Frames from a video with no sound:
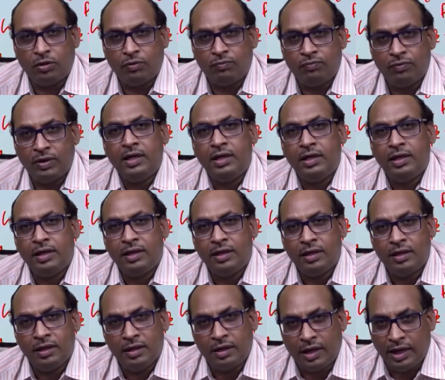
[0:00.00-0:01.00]
of
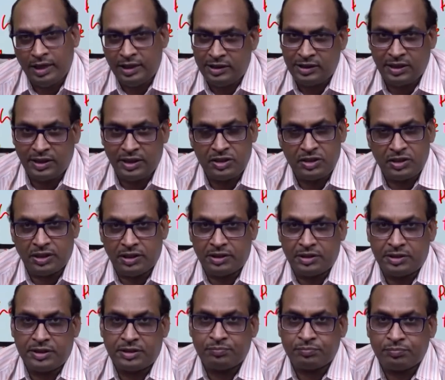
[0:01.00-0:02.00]
ice
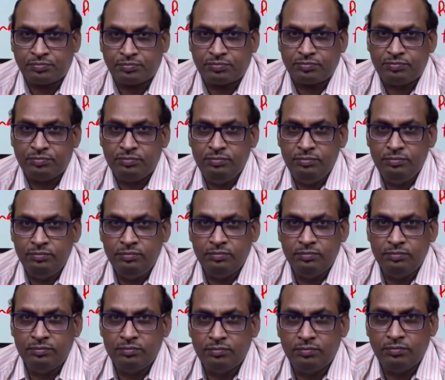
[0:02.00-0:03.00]
crystals.
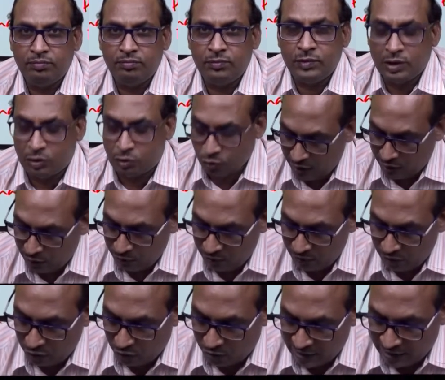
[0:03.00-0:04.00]
So it
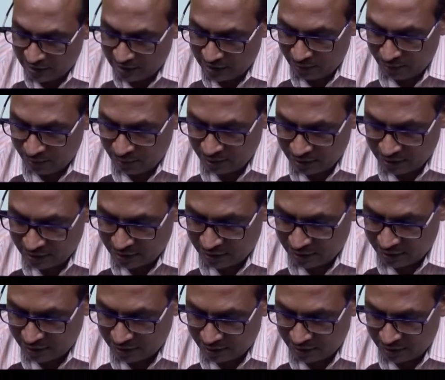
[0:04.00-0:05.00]
will not have
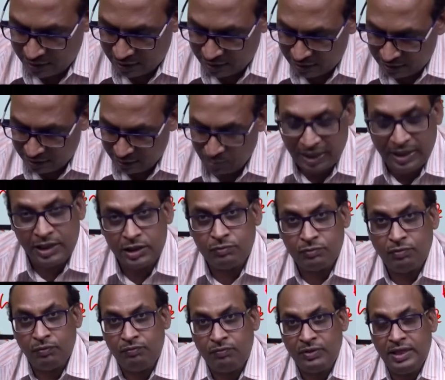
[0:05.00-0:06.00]
the
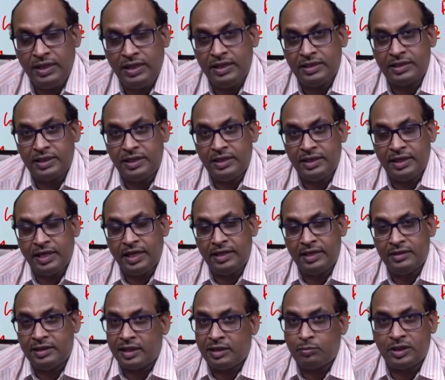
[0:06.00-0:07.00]
minus 50 degrees
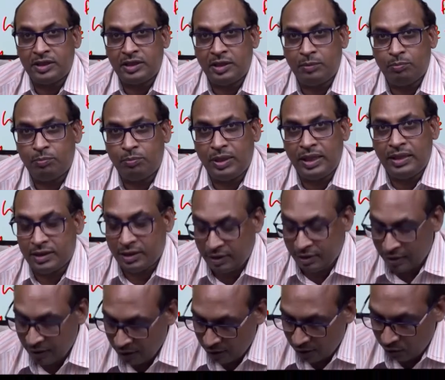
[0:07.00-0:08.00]
centigrade, that much
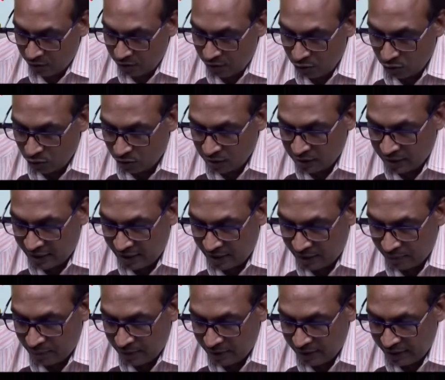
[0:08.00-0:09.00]
temperature will not
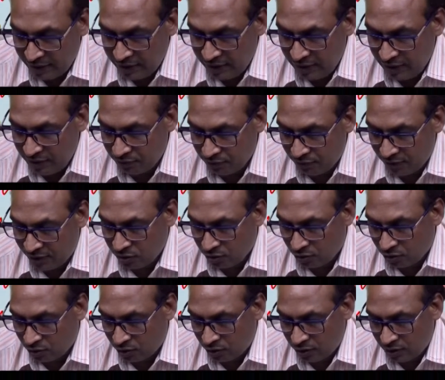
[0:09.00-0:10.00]
have any effect
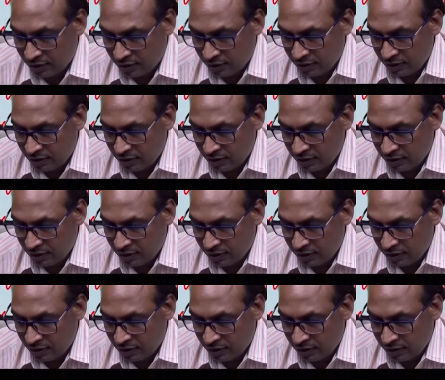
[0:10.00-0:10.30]
on